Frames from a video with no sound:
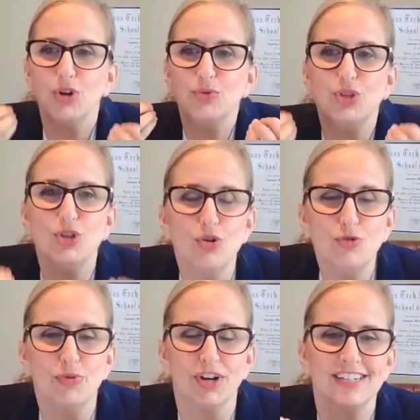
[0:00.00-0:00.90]
What do
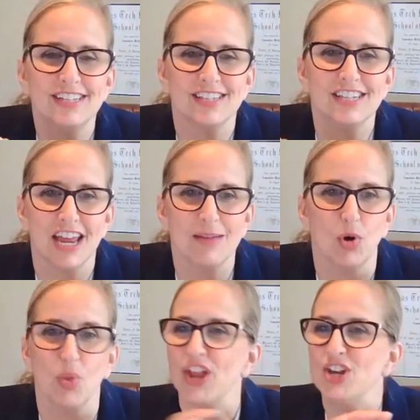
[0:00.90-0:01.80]
you bring to this
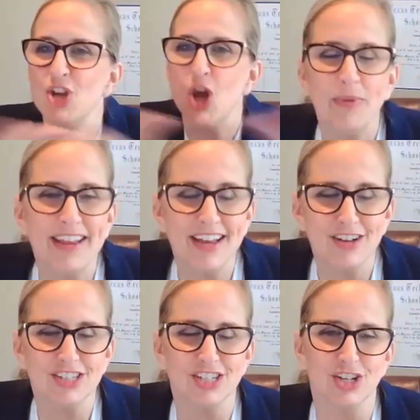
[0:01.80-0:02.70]
table that nobody
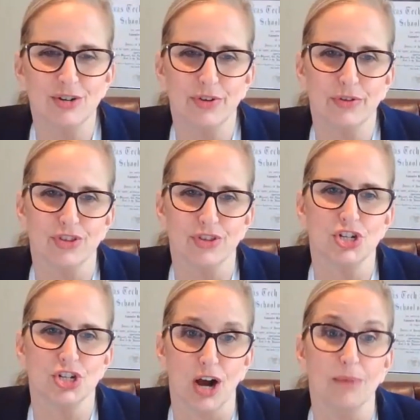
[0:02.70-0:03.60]
else that's interviewing for
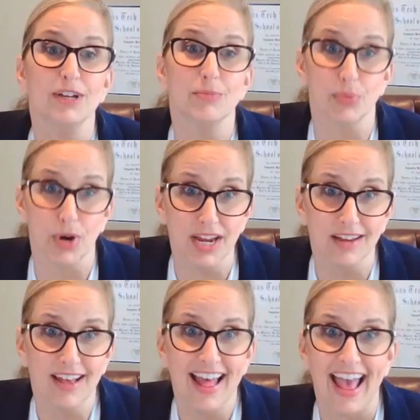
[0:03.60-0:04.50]
this job can
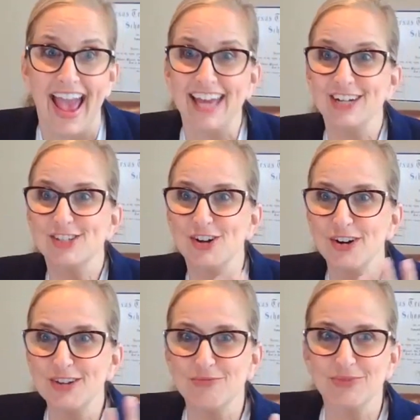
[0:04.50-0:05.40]
bring? And I
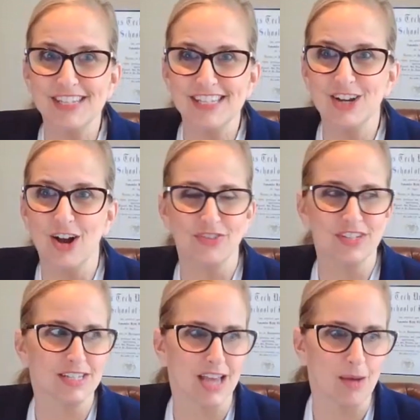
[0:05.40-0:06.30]
started listing off
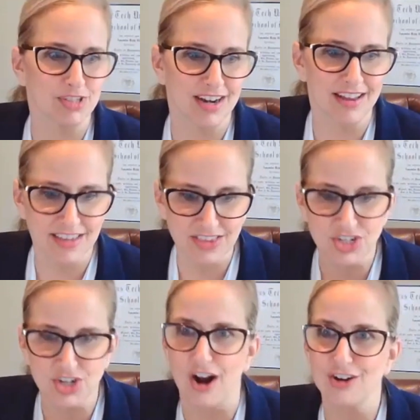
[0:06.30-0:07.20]
these examples, and I
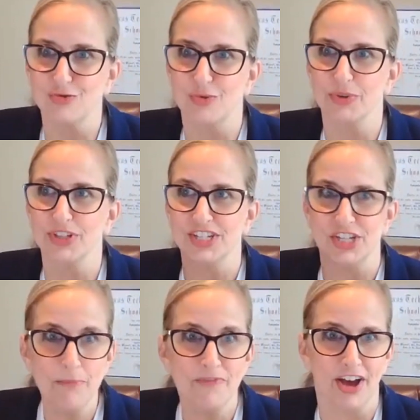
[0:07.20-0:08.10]
think the doctors were really
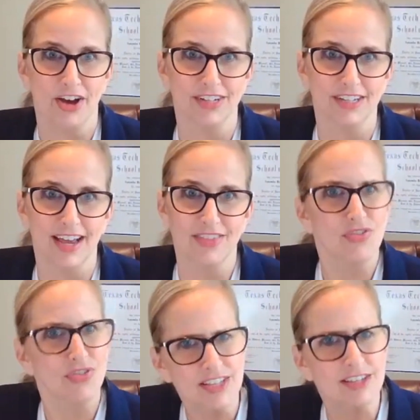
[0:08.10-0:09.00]
dumbfounded
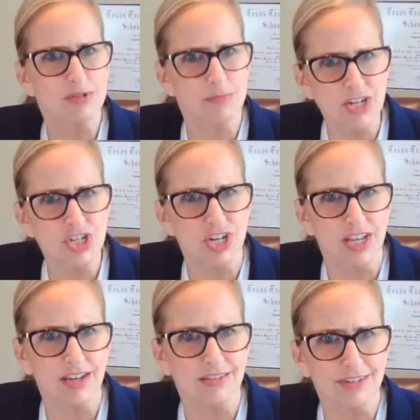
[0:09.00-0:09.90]
at the things I was
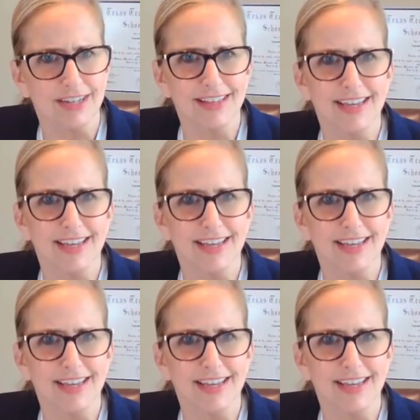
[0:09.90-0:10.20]
mentioning, right?